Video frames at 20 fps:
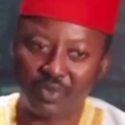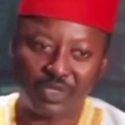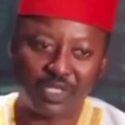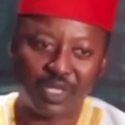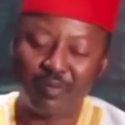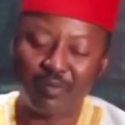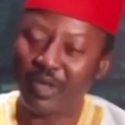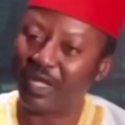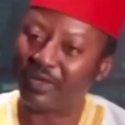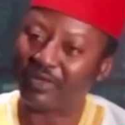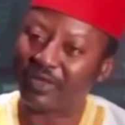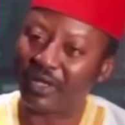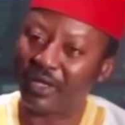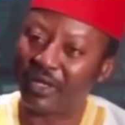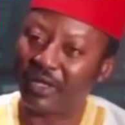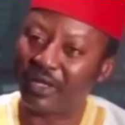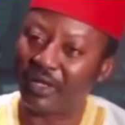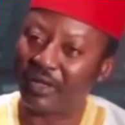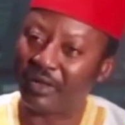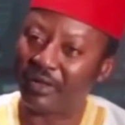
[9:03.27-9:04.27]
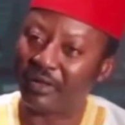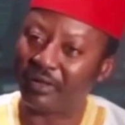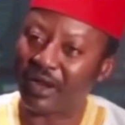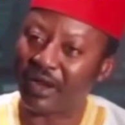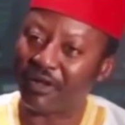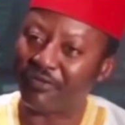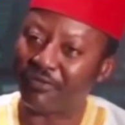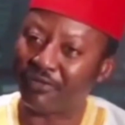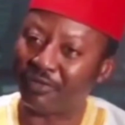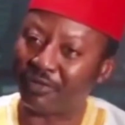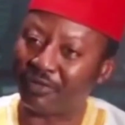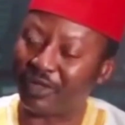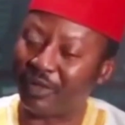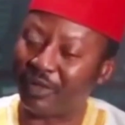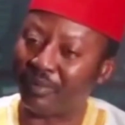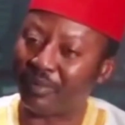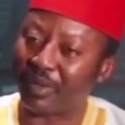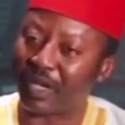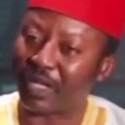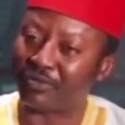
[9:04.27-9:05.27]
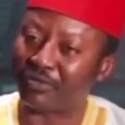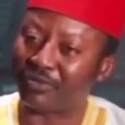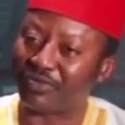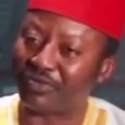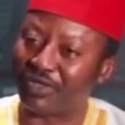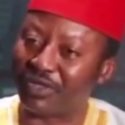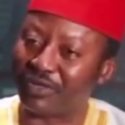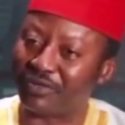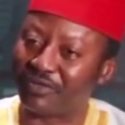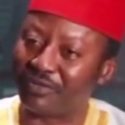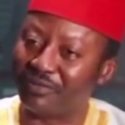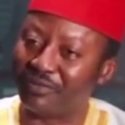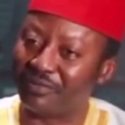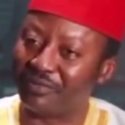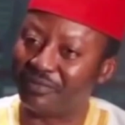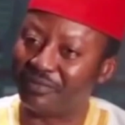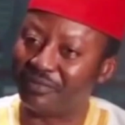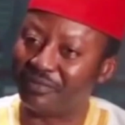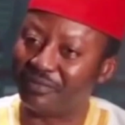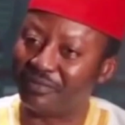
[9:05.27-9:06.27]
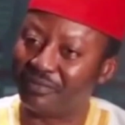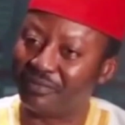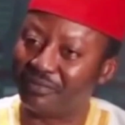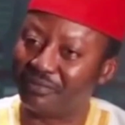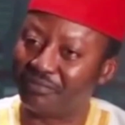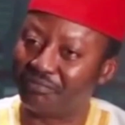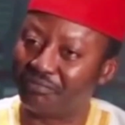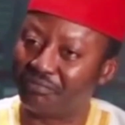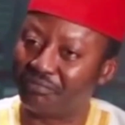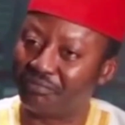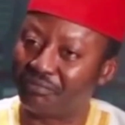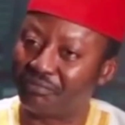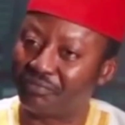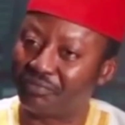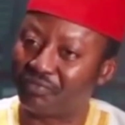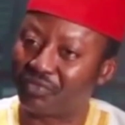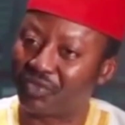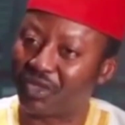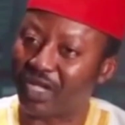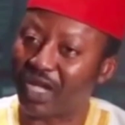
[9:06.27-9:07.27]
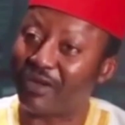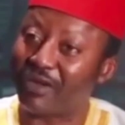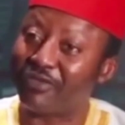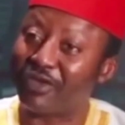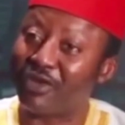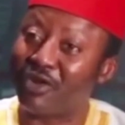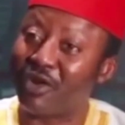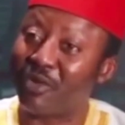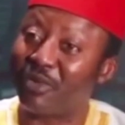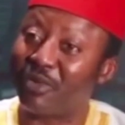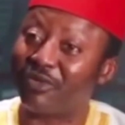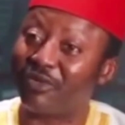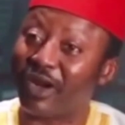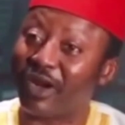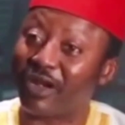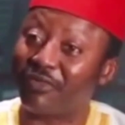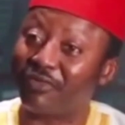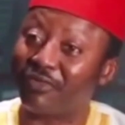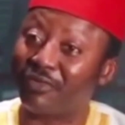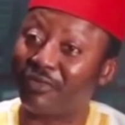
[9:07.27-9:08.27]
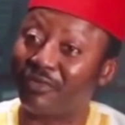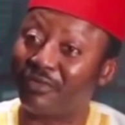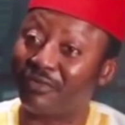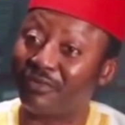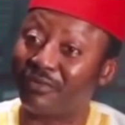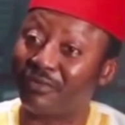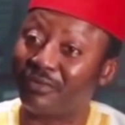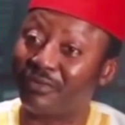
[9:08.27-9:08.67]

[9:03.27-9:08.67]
with a military rifle in Plateau State. I have the number of the rifle.